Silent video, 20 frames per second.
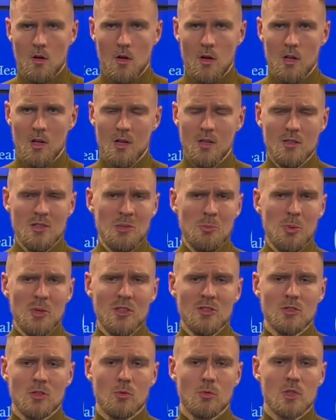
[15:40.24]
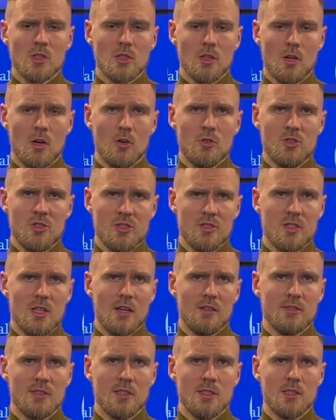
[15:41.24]
Uh, it depends on what the coaching
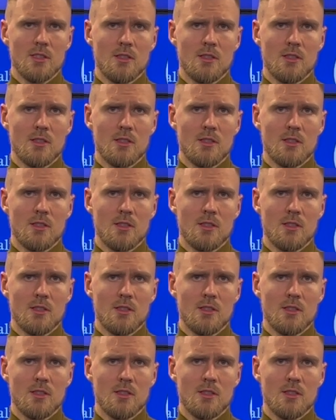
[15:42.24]
staff sees.